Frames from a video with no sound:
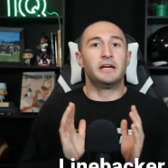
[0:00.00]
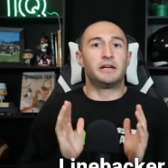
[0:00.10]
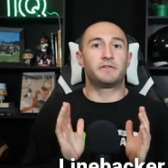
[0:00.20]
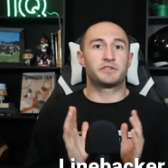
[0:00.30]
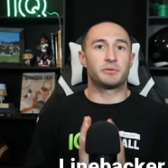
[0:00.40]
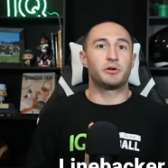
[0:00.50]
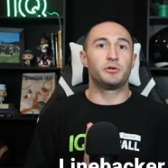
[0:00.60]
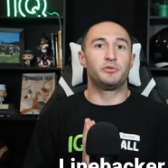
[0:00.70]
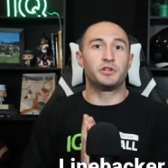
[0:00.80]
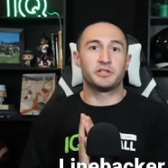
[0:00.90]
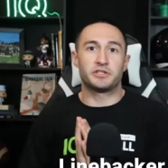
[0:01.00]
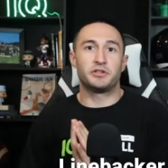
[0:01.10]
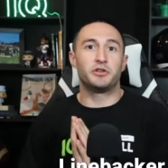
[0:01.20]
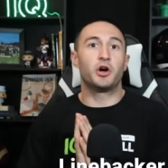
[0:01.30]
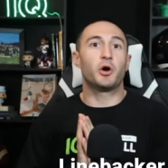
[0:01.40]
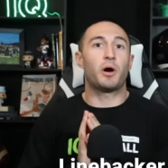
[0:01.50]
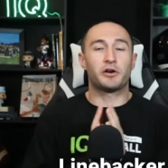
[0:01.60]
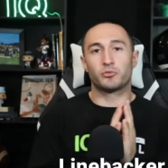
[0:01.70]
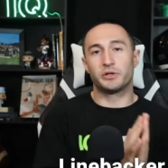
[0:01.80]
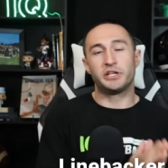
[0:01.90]
If you're someone who doesn't know how
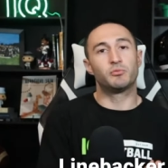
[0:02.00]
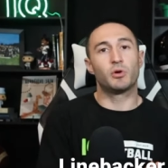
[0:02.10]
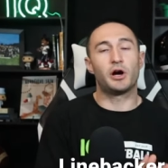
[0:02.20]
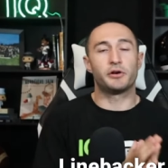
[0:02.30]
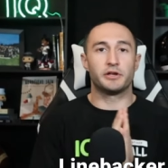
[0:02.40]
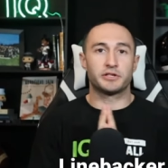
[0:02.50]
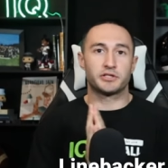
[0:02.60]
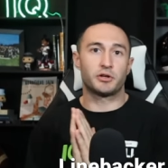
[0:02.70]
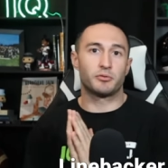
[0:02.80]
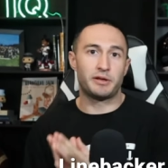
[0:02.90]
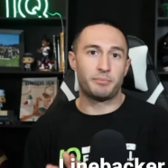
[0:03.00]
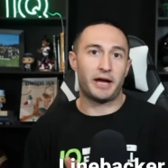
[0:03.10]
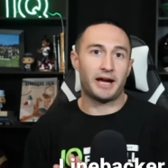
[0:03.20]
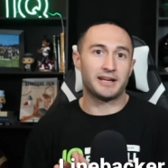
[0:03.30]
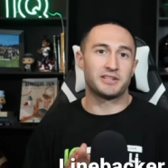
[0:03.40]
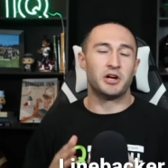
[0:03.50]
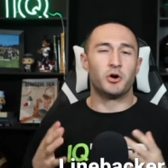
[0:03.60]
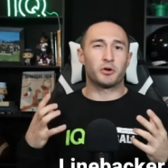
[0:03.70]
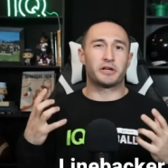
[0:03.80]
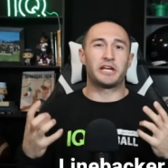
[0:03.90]
to read run or doesn't know how to read pass
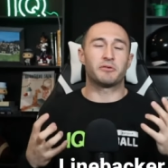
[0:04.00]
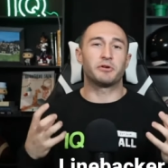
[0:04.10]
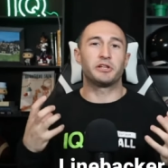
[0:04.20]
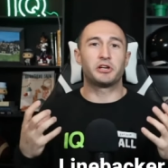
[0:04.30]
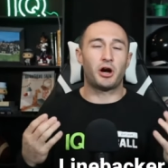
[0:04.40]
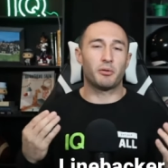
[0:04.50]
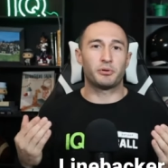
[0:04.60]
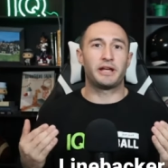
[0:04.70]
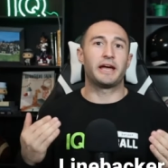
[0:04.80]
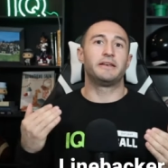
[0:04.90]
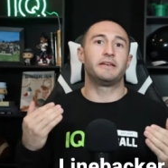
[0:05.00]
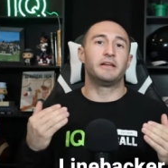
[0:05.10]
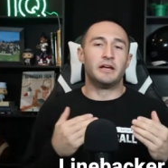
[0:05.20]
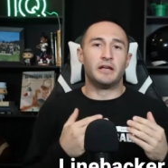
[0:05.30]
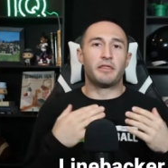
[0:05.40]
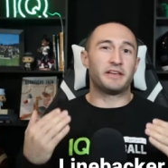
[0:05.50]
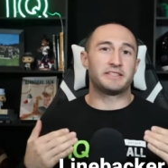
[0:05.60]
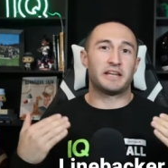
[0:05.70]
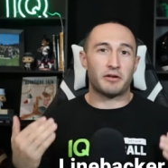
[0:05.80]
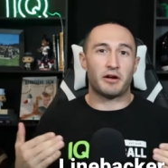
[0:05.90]
or can't really comprehend
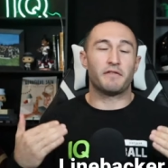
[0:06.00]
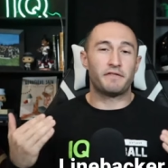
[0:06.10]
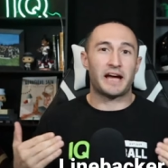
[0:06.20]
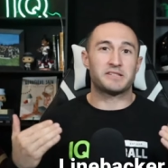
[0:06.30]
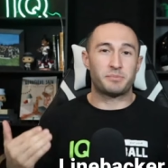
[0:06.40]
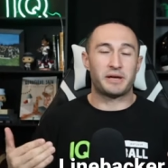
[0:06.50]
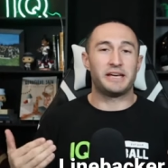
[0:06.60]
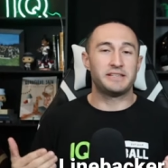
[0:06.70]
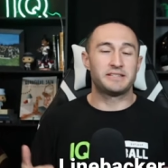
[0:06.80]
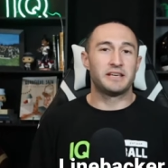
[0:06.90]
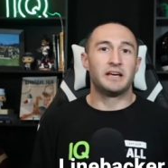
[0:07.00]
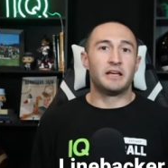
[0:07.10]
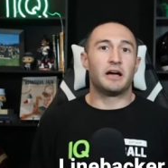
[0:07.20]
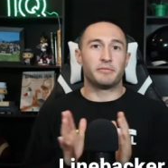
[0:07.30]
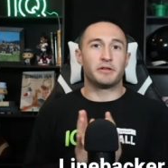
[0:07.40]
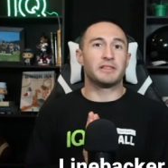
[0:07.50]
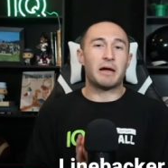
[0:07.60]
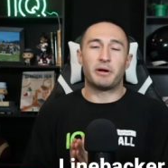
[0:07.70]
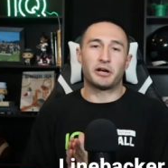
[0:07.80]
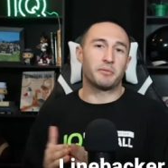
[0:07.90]
things at a, a fast pace, the
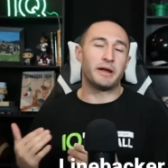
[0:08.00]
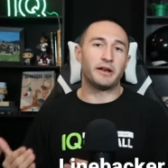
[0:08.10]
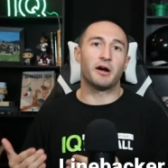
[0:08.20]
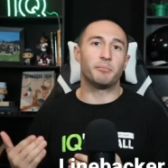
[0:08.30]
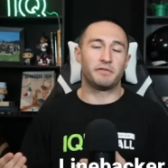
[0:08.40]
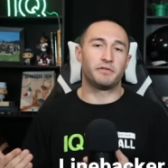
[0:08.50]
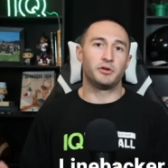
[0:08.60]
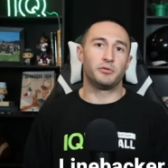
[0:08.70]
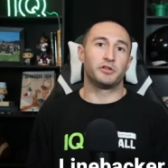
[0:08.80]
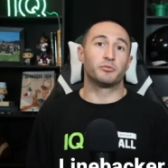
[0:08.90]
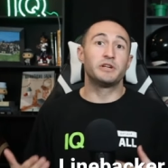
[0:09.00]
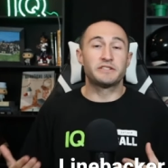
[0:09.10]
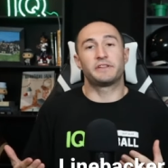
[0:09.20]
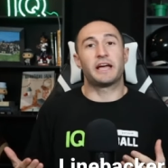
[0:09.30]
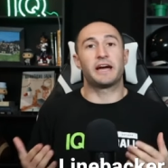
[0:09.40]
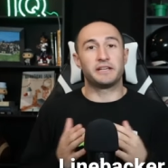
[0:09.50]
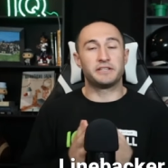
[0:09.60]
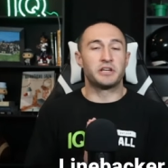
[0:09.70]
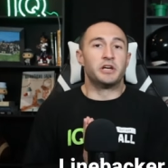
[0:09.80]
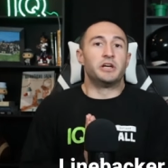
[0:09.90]
linebacker may not be for you. And the reason for that
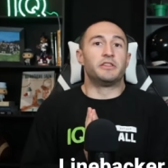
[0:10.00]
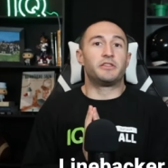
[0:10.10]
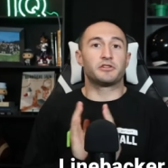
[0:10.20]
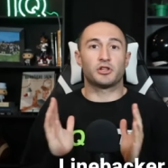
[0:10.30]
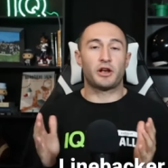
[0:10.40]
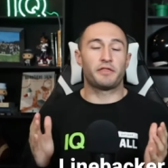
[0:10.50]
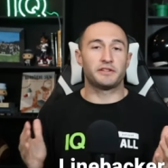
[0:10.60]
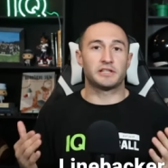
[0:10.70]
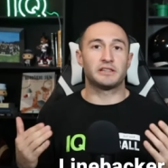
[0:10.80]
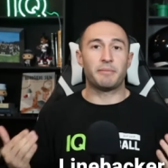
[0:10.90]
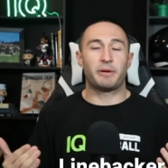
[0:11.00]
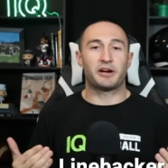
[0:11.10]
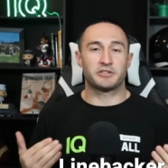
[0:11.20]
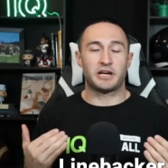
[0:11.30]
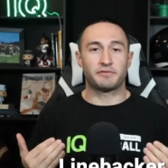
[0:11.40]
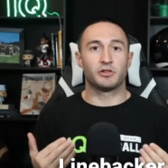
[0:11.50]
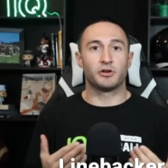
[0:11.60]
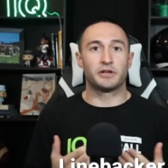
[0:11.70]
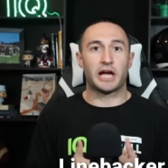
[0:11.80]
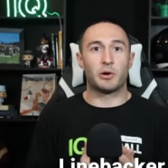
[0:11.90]
is there's a lot of things that linebackers have to
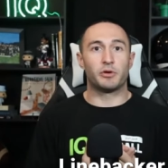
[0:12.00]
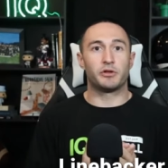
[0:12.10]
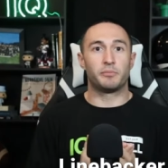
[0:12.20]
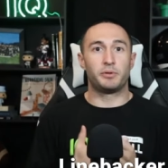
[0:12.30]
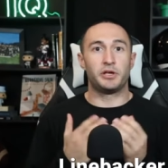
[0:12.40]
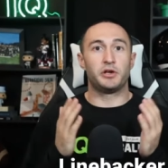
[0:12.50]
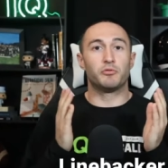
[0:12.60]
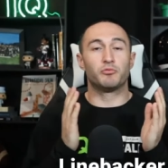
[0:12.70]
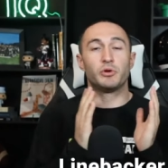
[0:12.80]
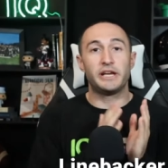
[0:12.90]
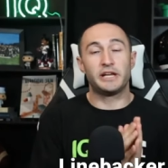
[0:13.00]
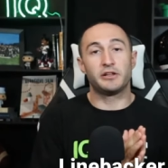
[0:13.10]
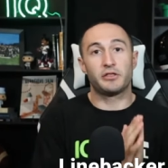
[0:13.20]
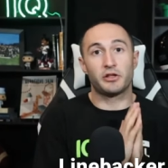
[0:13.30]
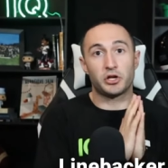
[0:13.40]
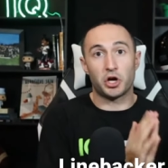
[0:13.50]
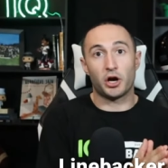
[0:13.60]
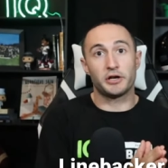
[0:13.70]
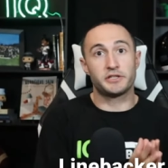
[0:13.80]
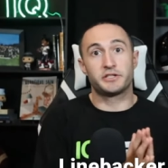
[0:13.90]
look at, whether it be reading the
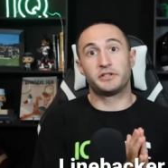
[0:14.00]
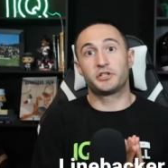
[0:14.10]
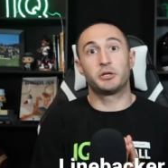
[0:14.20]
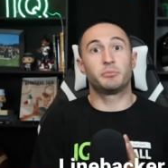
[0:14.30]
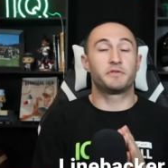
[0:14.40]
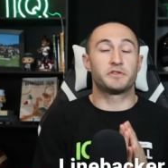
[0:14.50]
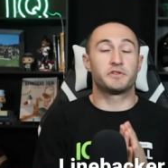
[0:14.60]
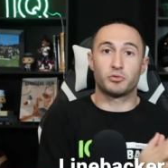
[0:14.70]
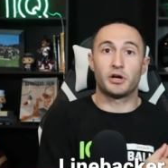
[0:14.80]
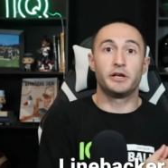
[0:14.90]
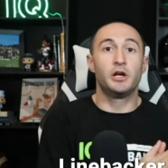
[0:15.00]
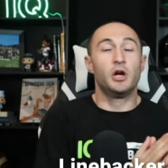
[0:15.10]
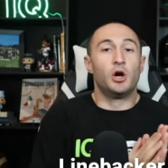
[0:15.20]
guards to determine if it's a run